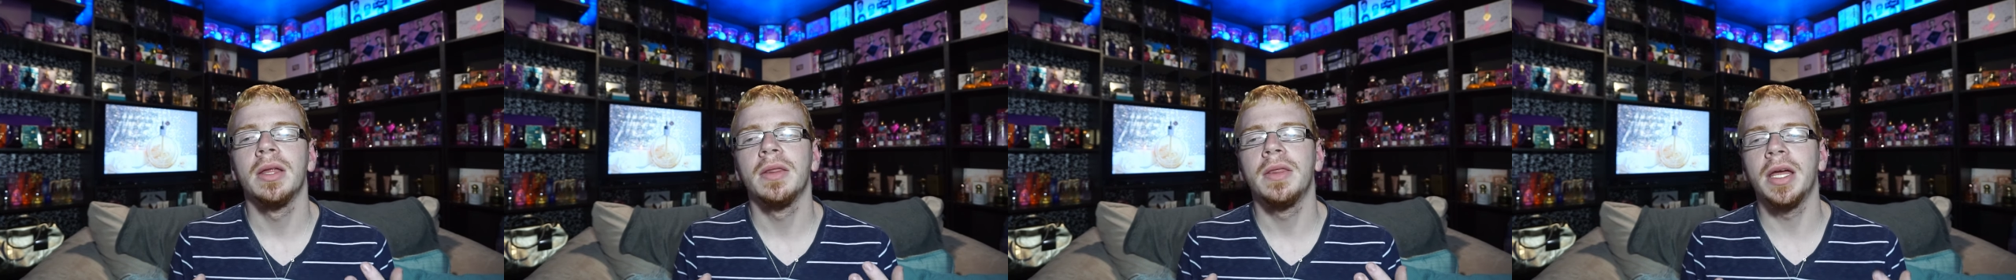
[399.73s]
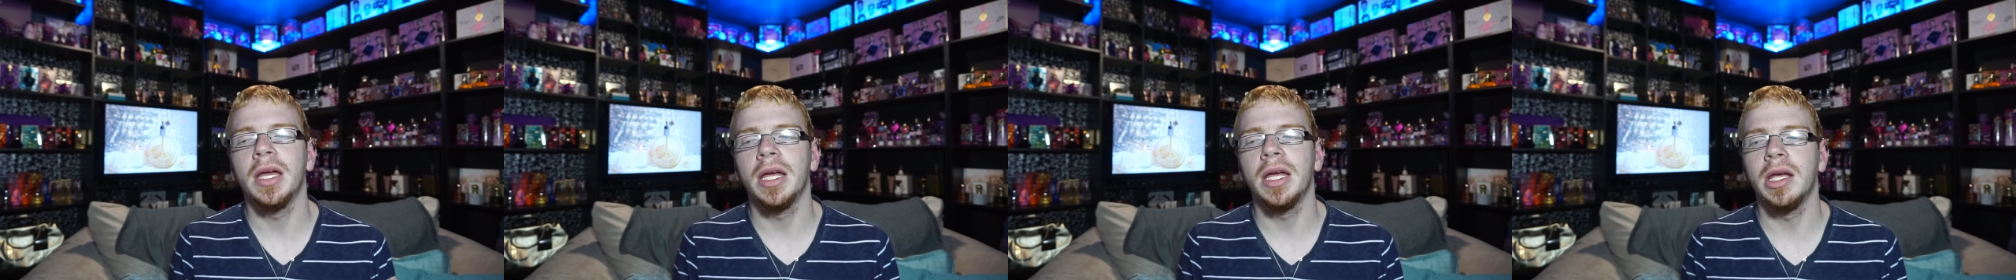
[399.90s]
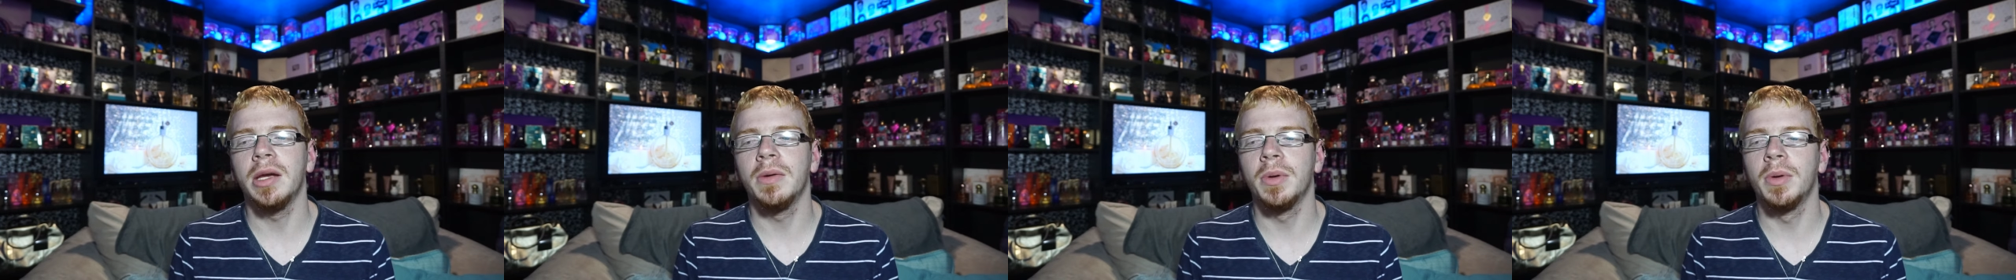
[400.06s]

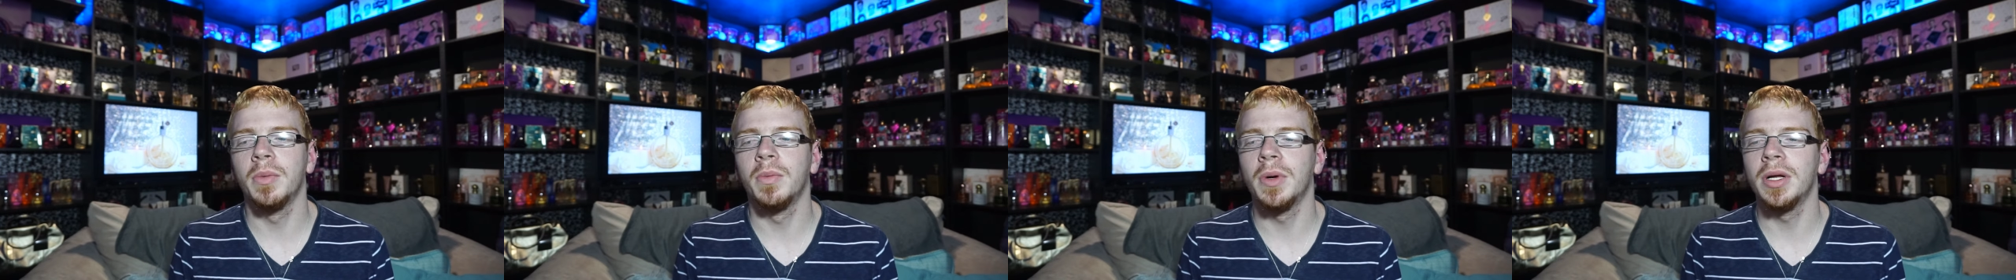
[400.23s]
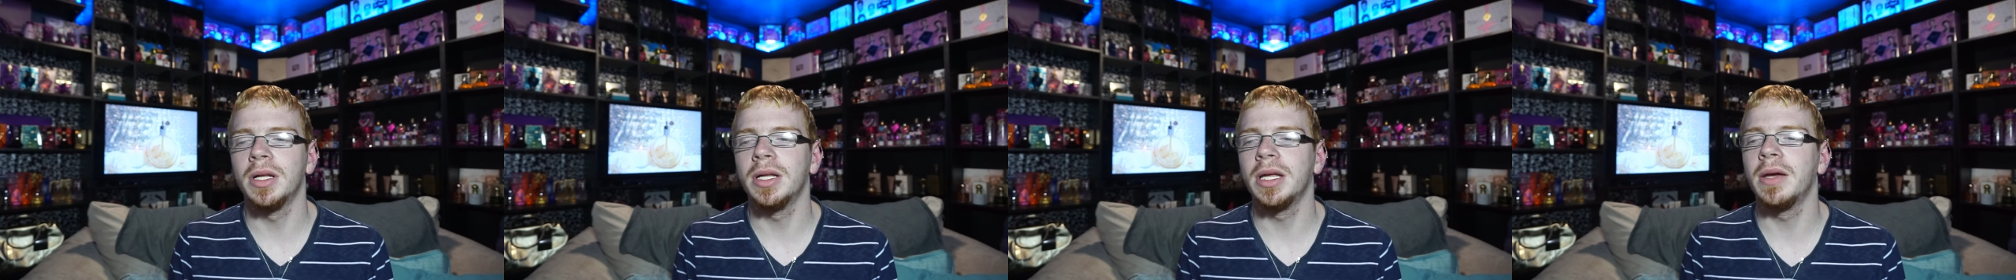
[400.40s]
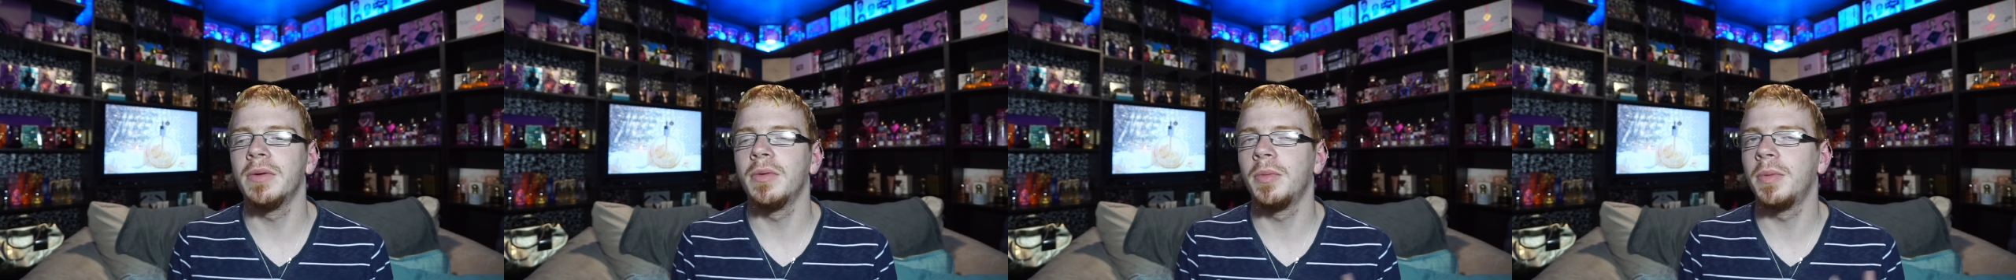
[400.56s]
that you would
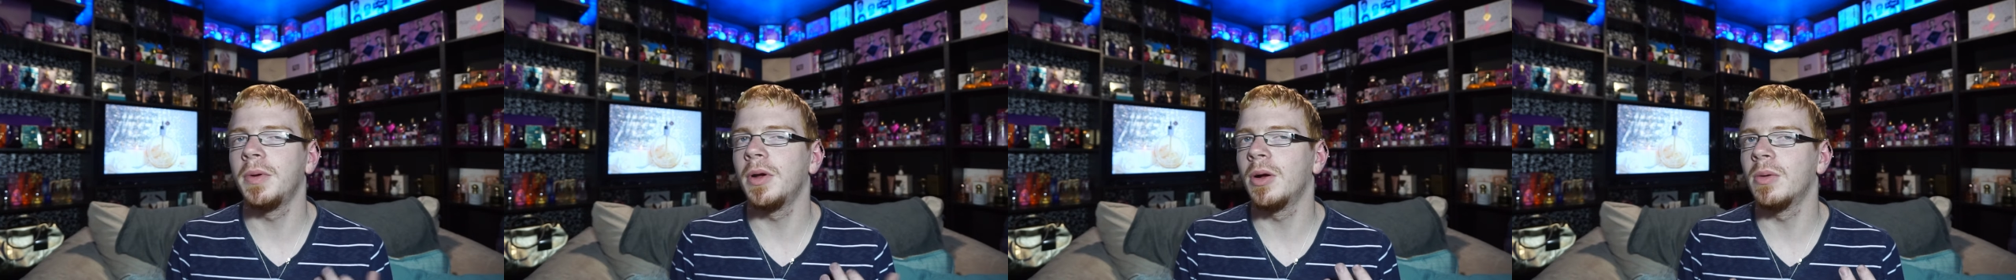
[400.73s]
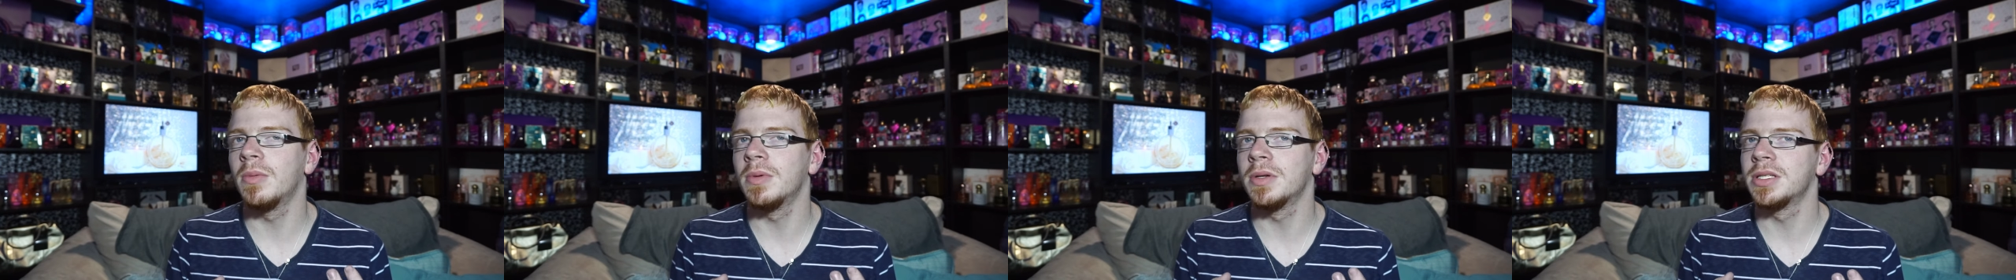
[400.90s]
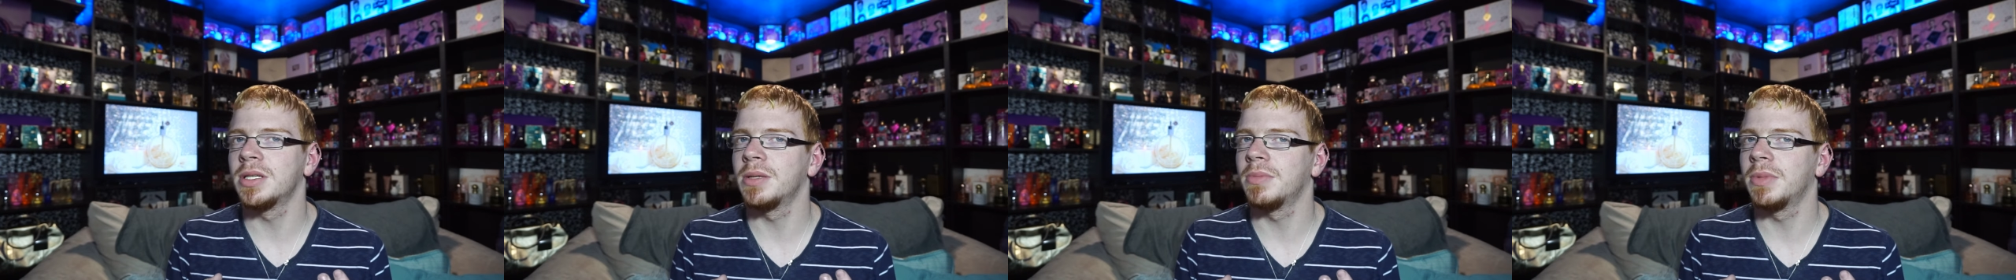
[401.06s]
want it would be
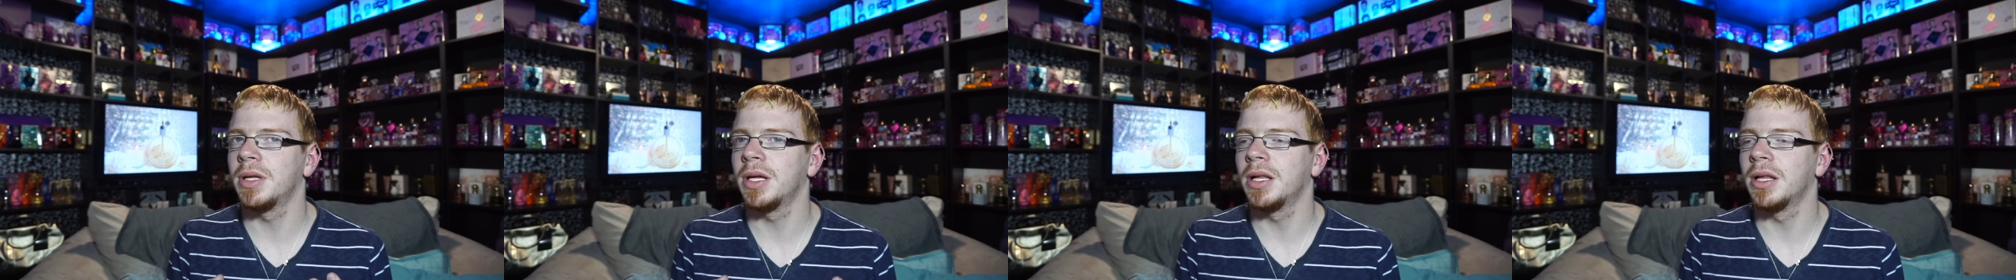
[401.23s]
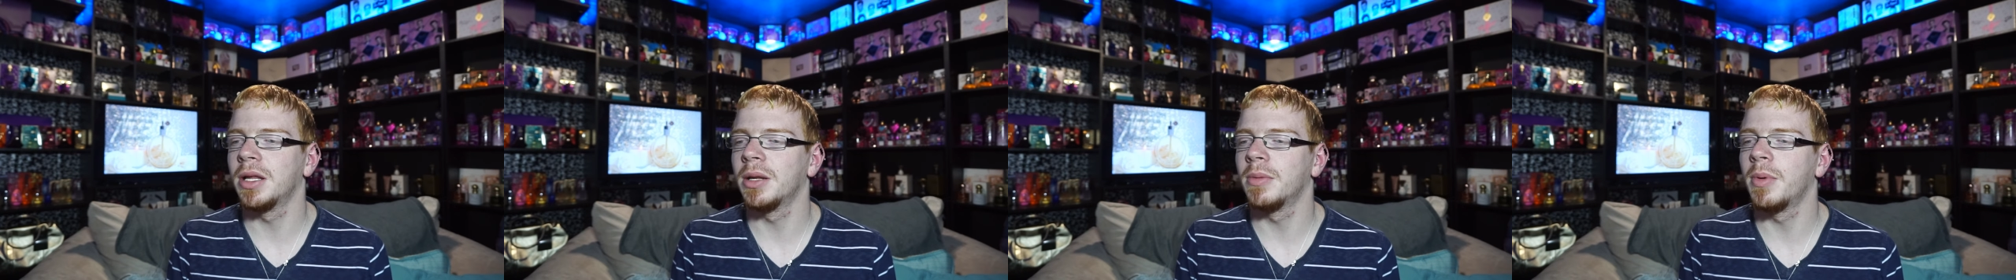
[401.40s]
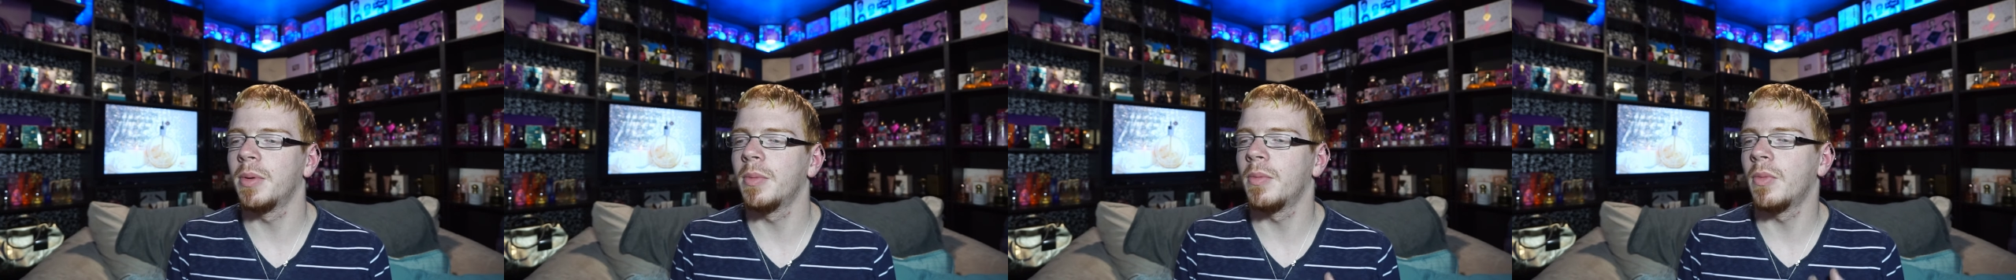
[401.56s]
almost something a
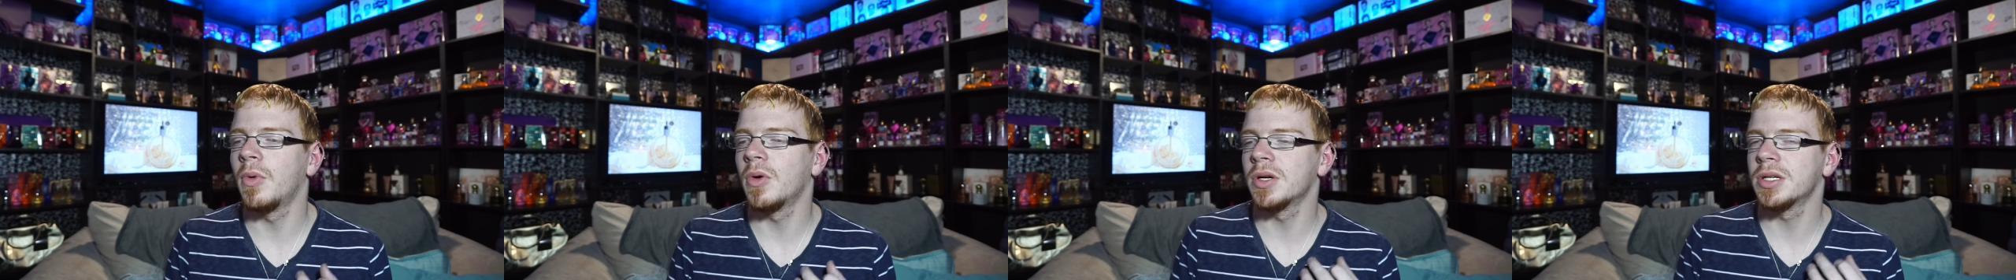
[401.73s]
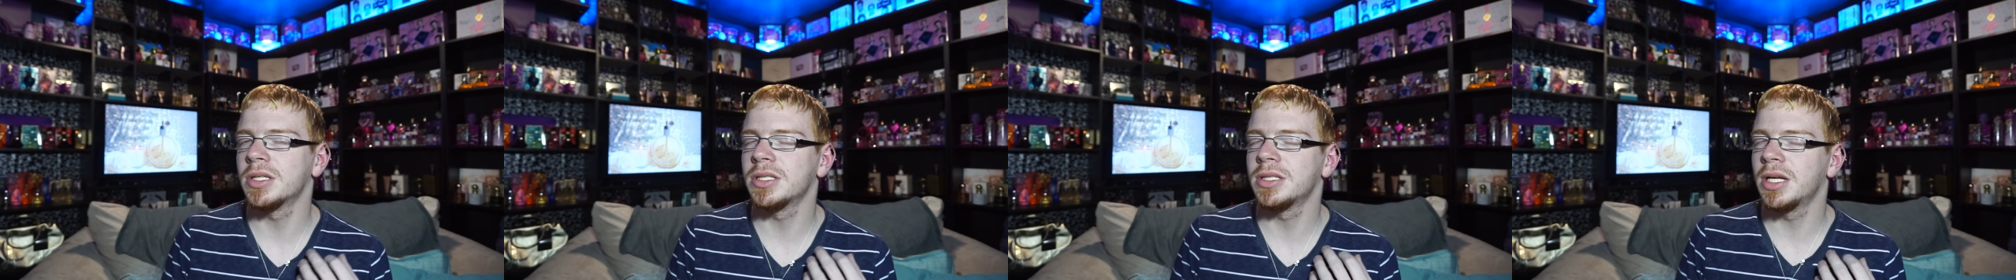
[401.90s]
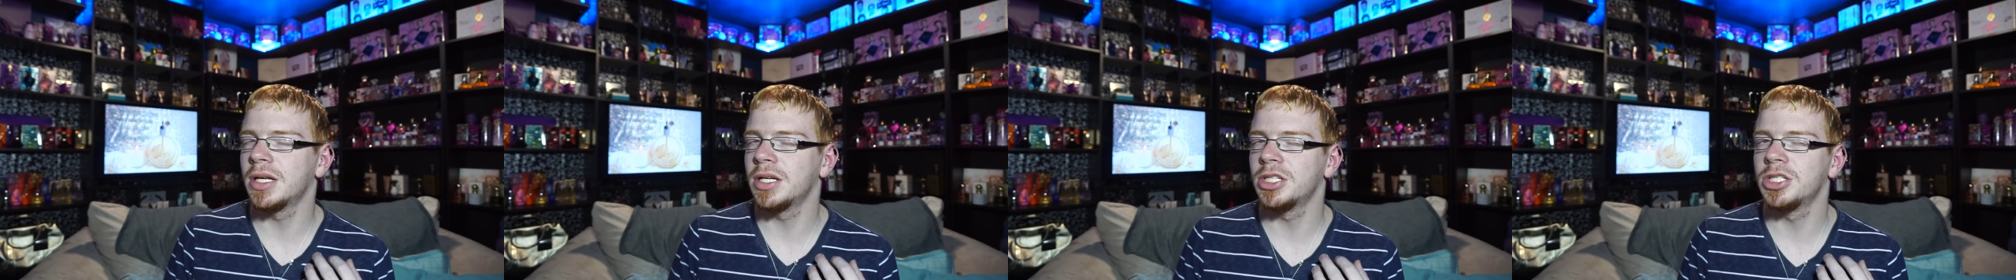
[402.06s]
little bit more
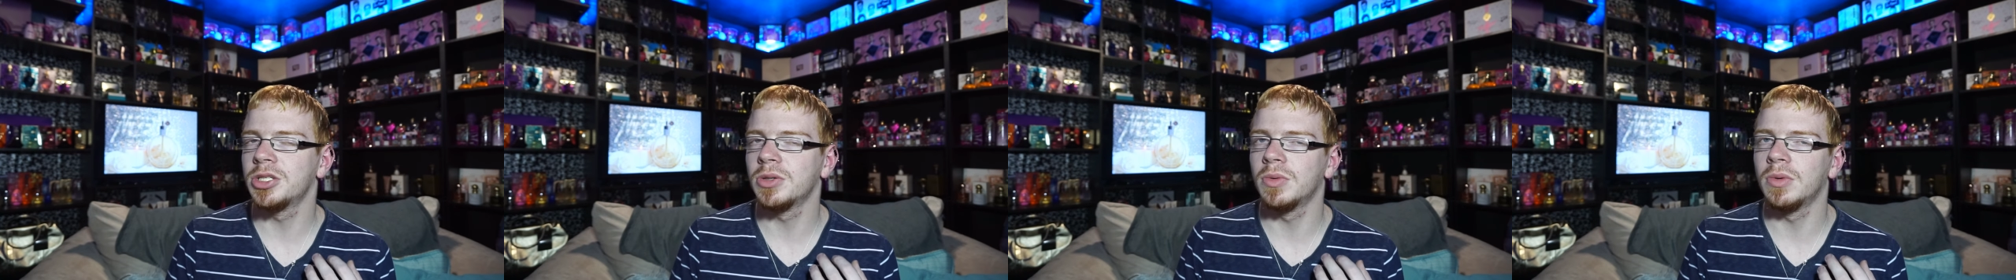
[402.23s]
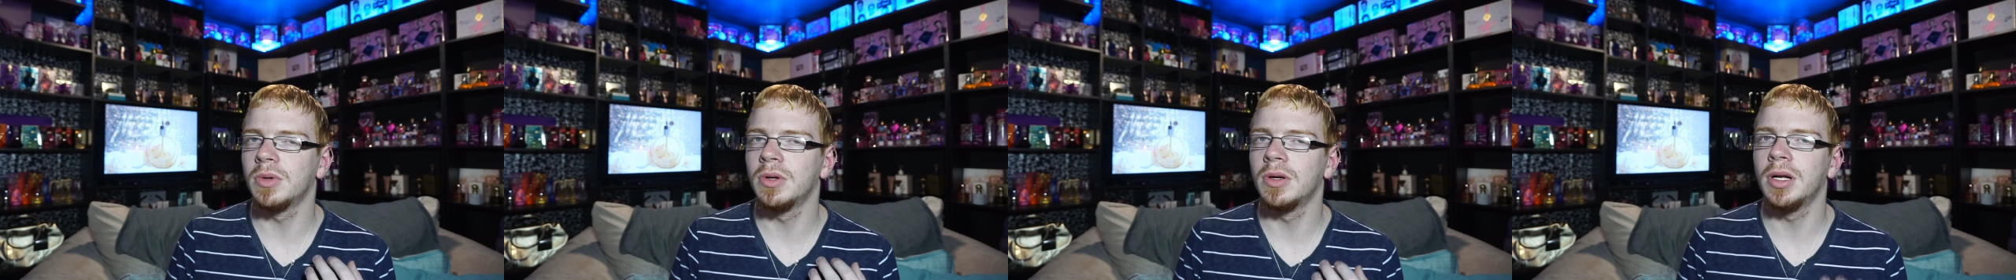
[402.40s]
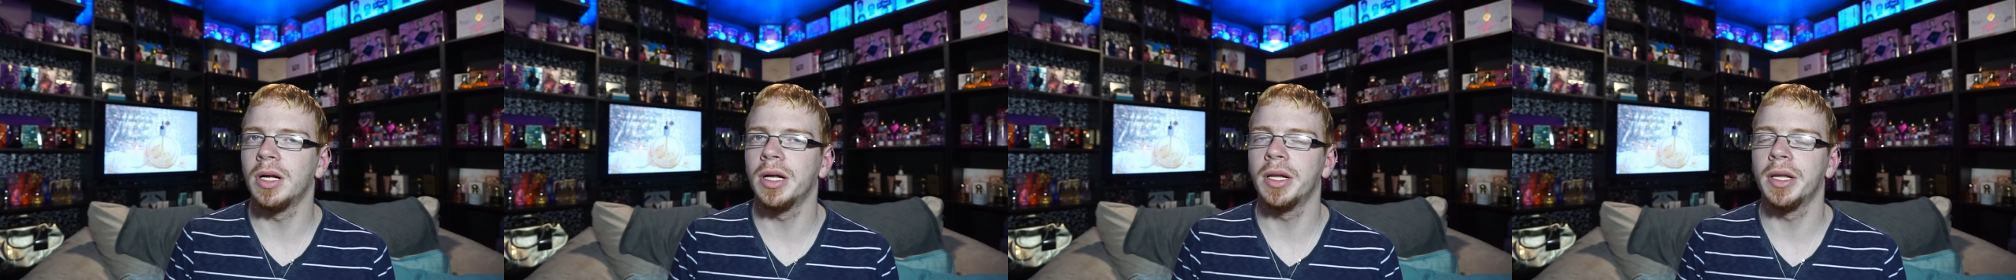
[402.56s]

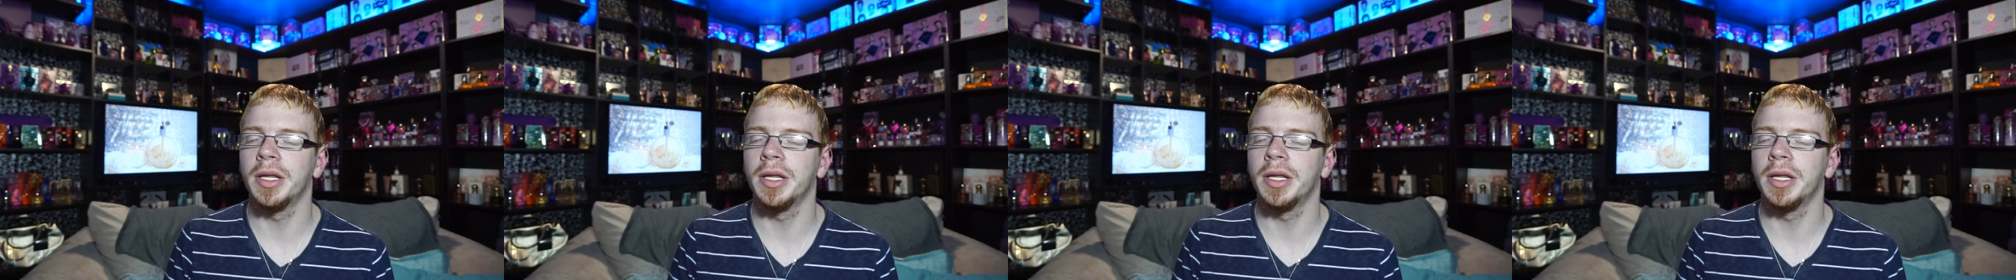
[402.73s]
sensual,